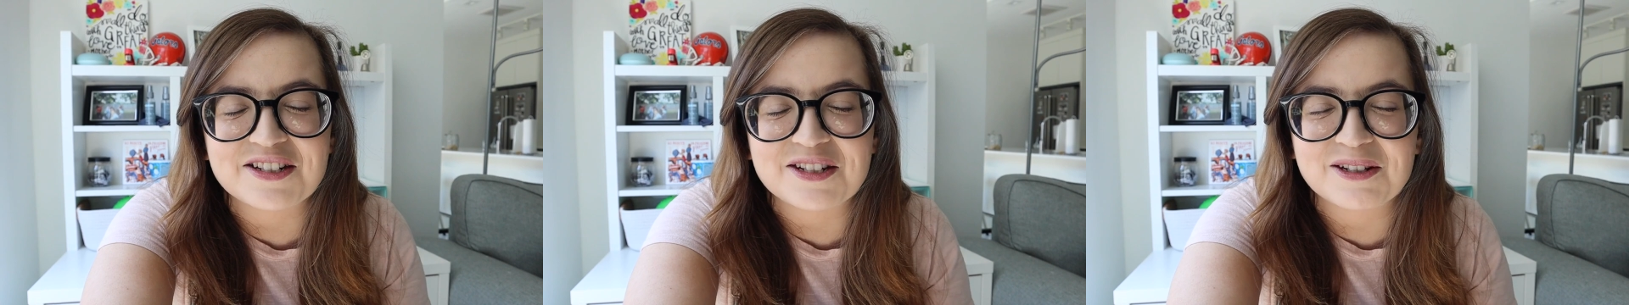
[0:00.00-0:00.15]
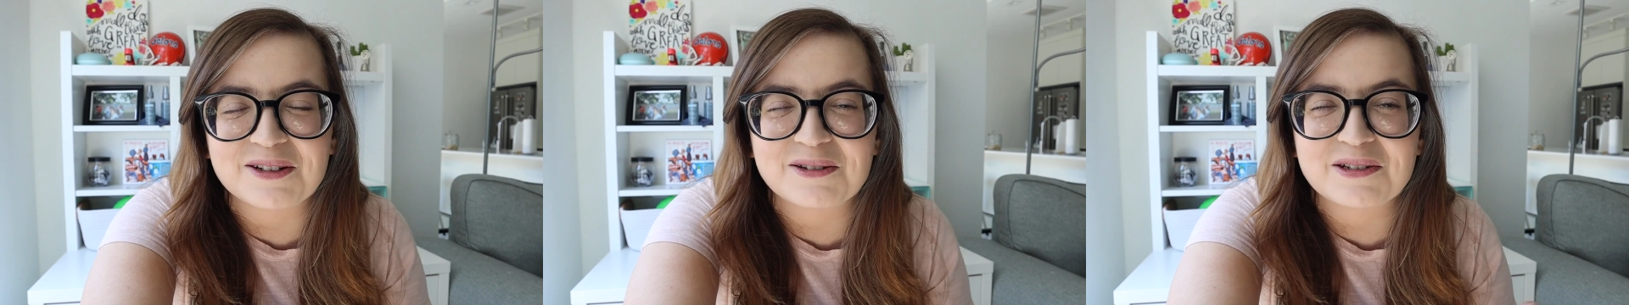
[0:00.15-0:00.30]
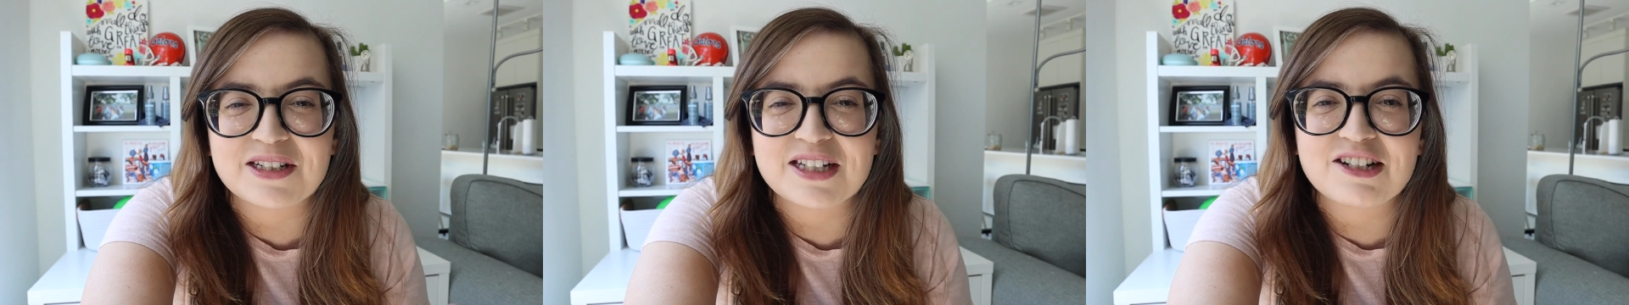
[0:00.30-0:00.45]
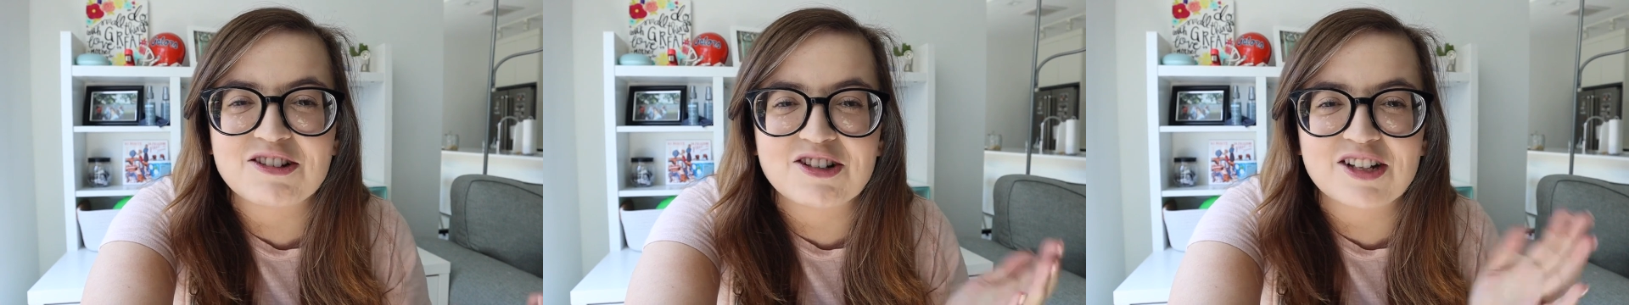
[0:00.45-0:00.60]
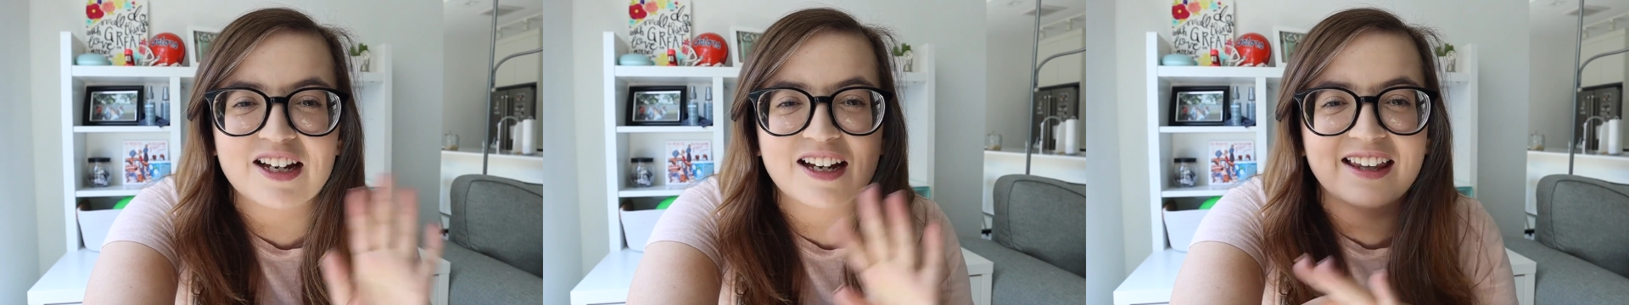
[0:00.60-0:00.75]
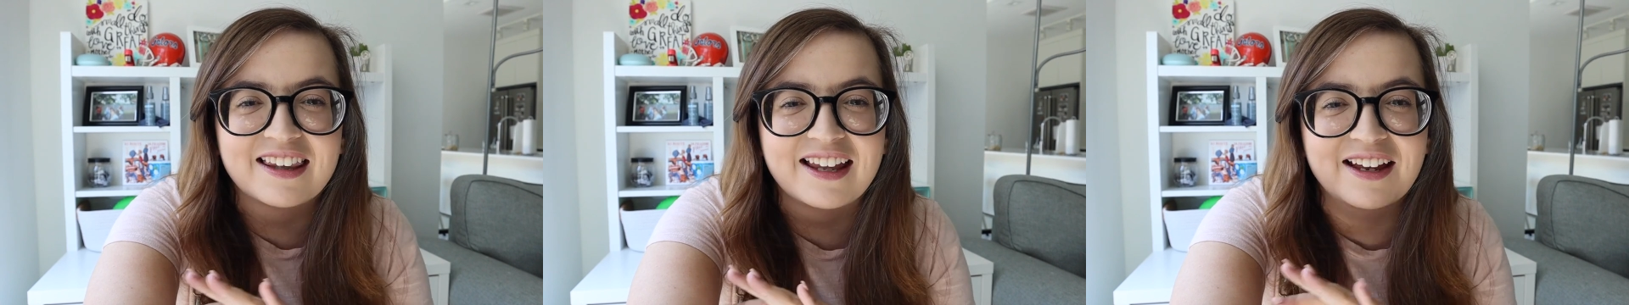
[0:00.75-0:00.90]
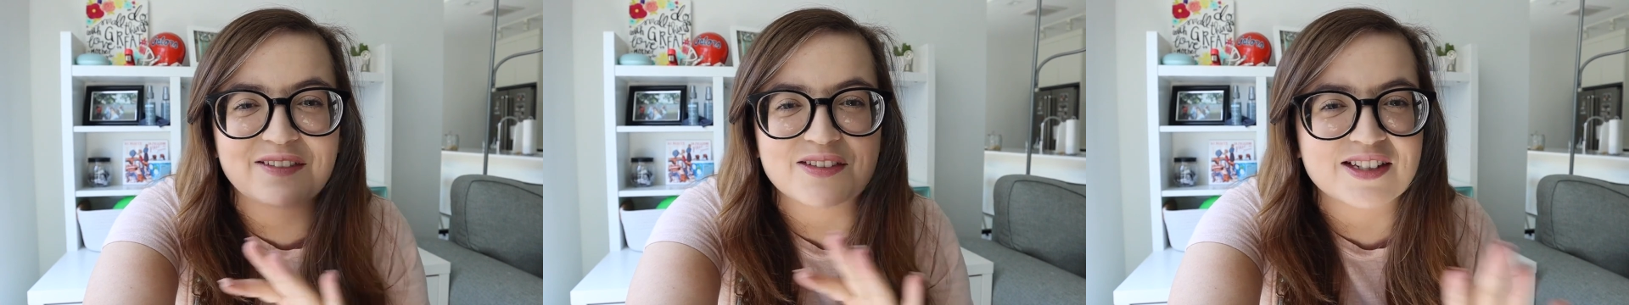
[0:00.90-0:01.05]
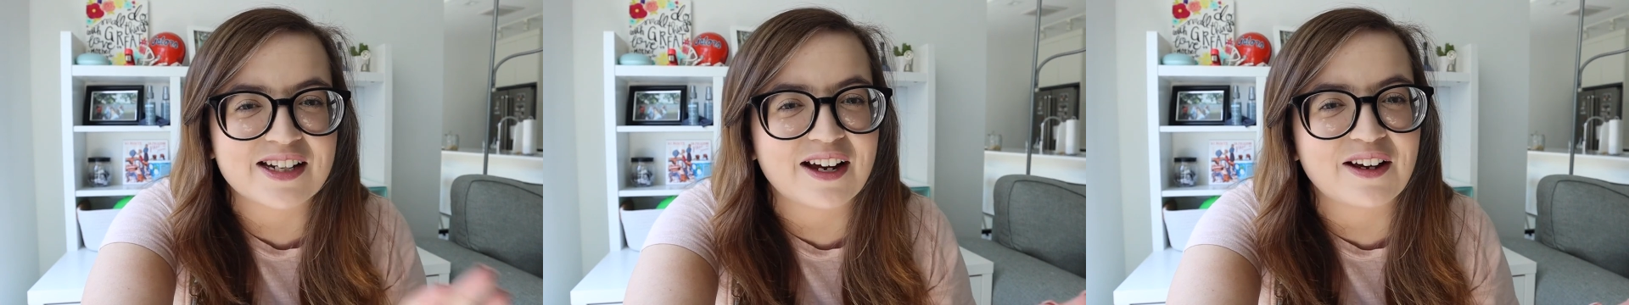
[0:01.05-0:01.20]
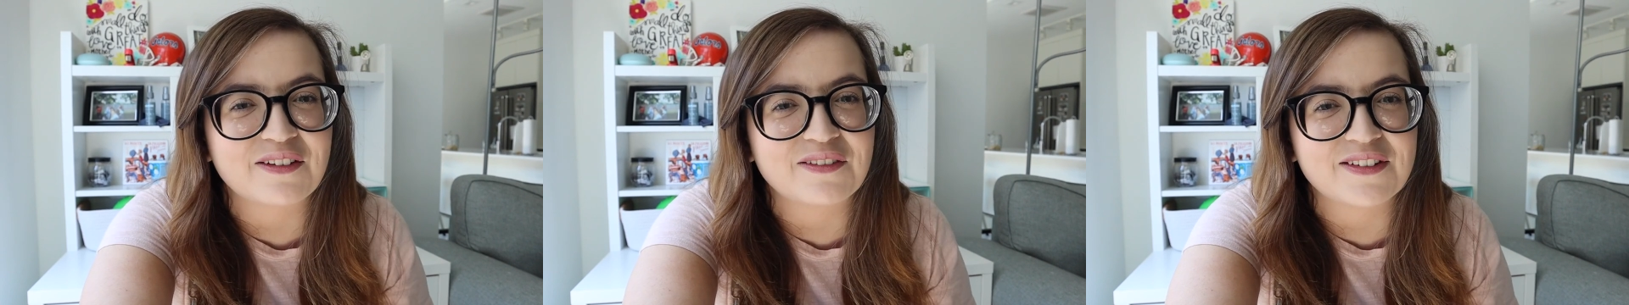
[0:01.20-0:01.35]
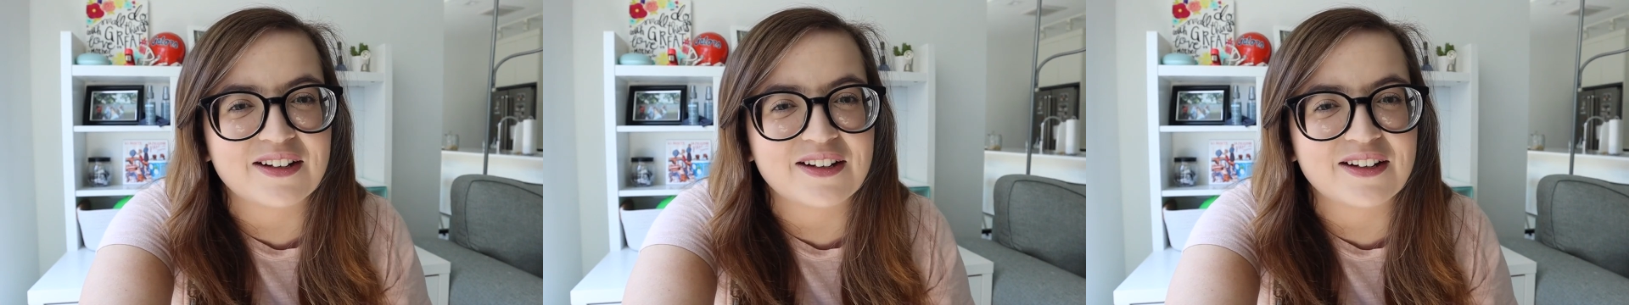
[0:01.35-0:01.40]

do teaching and lifestyle